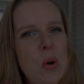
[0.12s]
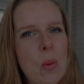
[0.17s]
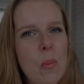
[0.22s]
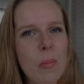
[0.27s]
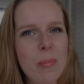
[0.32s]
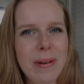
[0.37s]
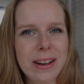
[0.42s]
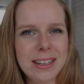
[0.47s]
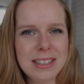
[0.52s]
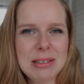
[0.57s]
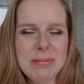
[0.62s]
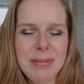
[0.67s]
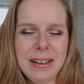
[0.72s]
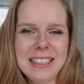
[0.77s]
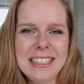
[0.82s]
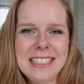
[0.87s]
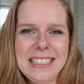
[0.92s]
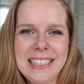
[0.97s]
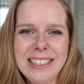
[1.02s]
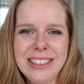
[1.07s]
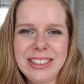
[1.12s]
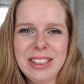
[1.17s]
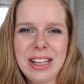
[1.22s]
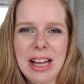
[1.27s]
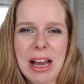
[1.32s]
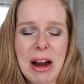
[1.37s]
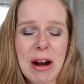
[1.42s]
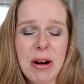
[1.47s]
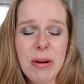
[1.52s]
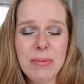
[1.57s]
welcome back to my channel
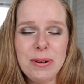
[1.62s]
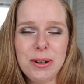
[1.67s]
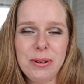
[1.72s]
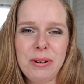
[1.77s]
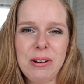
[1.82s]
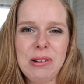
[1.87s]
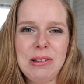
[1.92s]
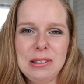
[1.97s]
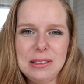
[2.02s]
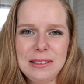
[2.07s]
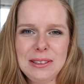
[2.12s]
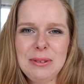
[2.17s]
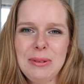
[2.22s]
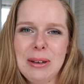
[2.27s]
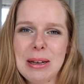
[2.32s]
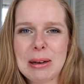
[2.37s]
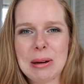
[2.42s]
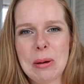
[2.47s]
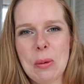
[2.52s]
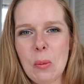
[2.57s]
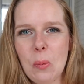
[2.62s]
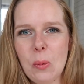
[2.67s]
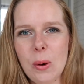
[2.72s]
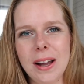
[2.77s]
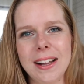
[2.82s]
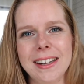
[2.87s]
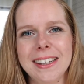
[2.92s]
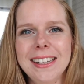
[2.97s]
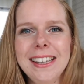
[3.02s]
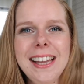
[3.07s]
i hope you're all doing
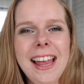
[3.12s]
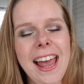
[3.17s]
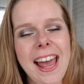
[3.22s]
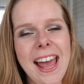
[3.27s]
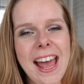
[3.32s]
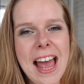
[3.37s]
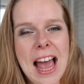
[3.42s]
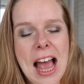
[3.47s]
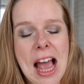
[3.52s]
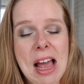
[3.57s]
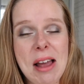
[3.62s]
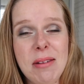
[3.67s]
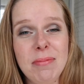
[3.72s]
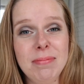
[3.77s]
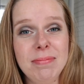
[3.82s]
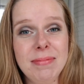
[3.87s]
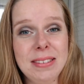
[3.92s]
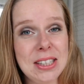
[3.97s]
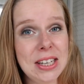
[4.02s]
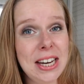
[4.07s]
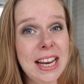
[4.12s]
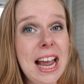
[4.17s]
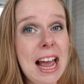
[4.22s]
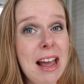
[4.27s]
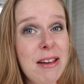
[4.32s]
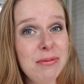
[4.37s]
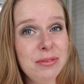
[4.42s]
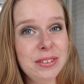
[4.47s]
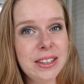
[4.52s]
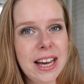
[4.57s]
well um, today
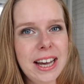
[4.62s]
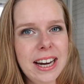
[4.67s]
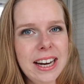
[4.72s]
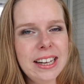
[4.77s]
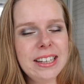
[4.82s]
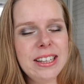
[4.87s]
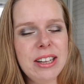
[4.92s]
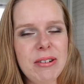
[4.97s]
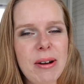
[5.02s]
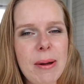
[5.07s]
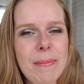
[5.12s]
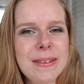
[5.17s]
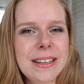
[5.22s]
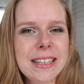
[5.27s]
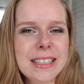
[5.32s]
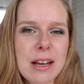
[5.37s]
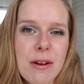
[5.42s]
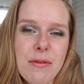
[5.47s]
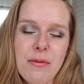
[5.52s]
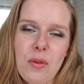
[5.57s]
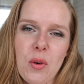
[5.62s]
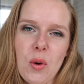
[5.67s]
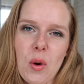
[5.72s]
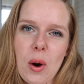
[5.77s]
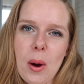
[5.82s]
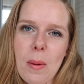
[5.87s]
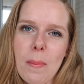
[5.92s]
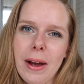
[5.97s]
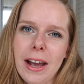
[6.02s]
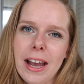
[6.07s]
i've got another update
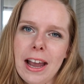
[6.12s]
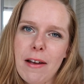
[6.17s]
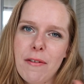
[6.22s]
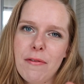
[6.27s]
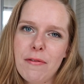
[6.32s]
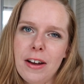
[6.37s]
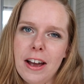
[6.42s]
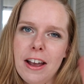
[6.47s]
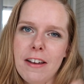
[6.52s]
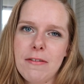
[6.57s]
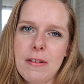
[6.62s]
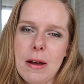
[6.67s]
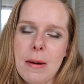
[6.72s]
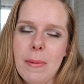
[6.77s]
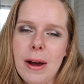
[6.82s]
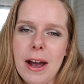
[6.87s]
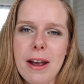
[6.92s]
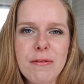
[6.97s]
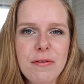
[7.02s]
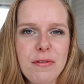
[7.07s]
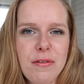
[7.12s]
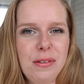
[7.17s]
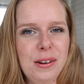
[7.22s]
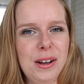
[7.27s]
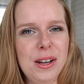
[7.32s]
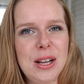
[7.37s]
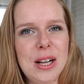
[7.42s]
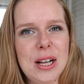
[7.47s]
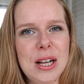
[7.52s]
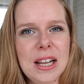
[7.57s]
for my 5 by
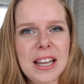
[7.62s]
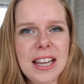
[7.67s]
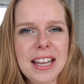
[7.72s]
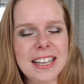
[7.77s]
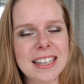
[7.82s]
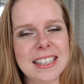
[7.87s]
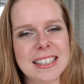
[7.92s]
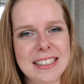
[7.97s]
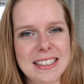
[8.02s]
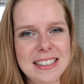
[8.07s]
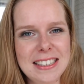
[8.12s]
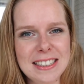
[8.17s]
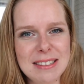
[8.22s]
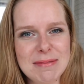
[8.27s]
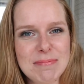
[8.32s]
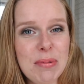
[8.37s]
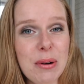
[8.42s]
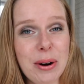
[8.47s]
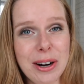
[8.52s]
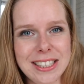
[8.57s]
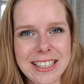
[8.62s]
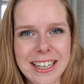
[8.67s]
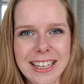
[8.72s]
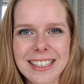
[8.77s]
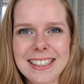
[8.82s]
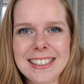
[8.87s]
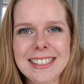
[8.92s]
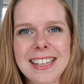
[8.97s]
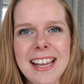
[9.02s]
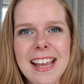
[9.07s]
fall
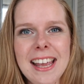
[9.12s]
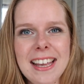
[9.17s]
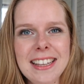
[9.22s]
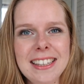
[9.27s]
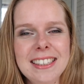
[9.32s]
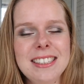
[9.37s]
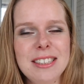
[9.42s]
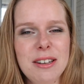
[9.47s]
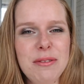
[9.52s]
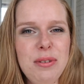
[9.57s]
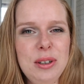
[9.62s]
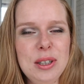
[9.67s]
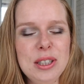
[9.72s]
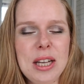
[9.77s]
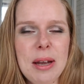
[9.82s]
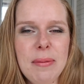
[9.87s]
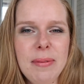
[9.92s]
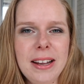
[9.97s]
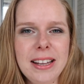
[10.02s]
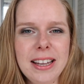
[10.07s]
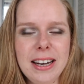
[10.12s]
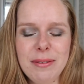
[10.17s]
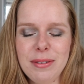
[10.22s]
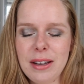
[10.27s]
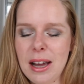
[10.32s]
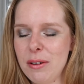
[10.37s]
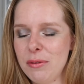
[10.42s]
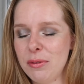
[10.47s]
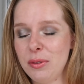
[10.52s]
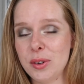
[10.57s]
project this is the first update that i've
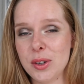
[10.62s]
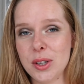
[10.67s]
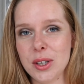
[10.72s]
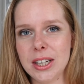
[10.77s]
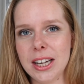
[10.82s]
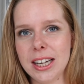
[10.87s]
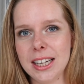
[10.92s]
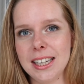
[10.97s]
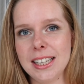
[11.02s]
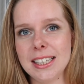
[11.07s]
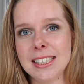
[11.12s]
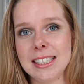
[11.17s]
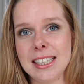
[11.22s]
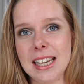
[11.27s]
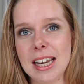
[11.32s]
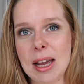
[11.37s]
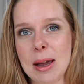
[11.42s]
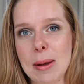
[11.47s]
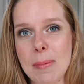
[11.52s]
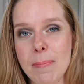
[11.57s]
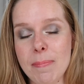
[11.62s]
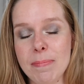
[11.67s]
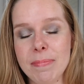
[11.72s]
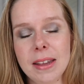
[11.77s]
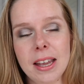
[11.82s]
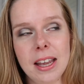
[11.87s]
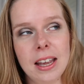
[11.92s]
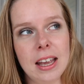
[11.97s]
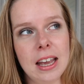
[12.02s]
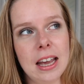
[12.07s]
got for you guys um,